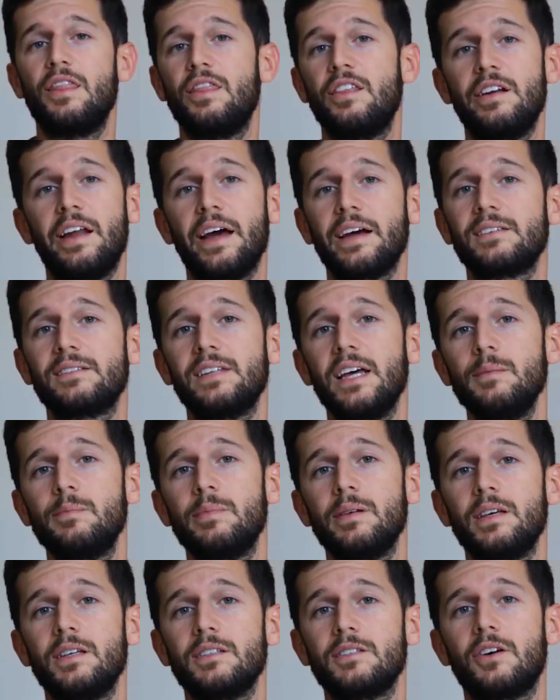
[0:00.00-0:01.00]
The next
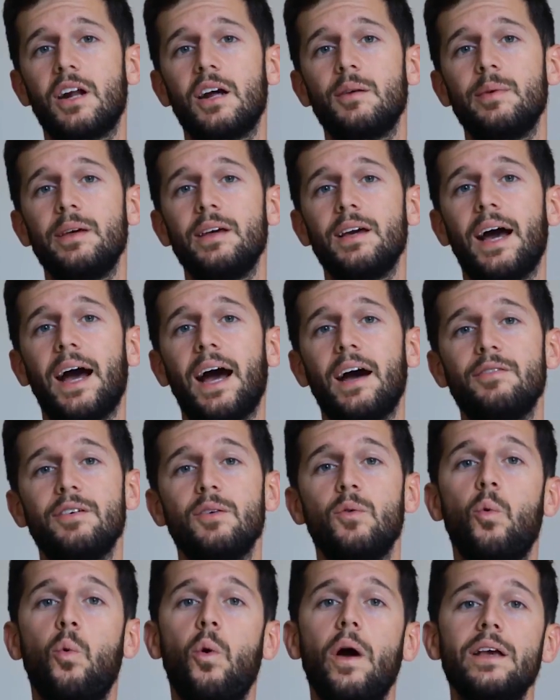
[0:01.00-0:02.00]
step is gonna be
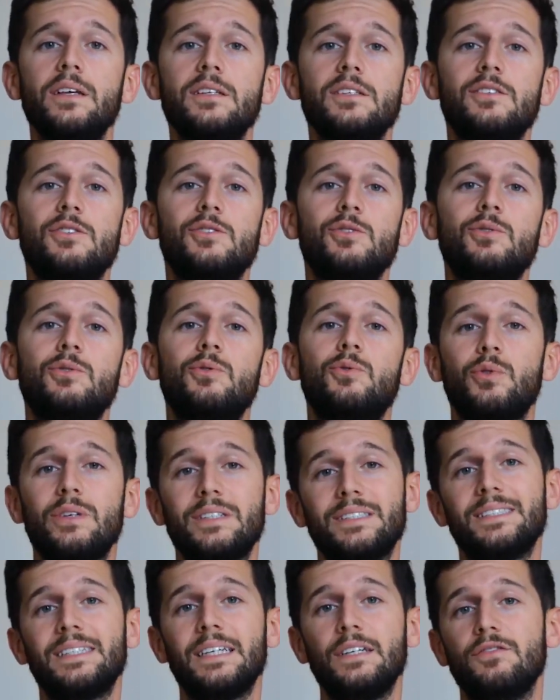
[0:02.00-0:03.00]
having ways to
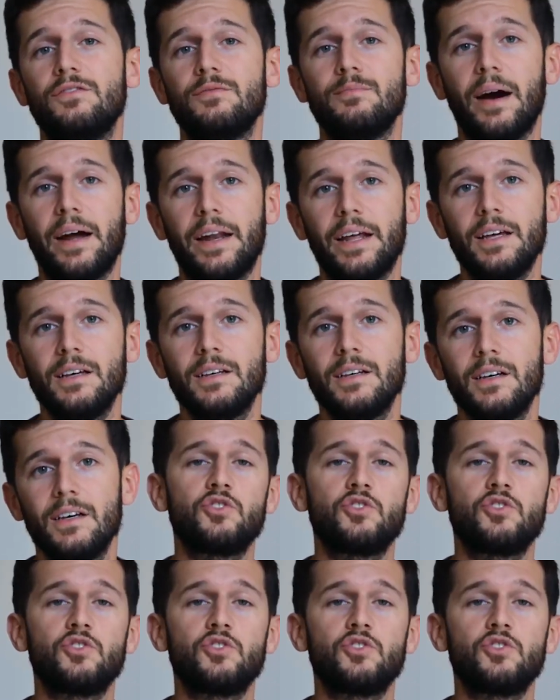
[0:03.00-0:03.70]
receive money.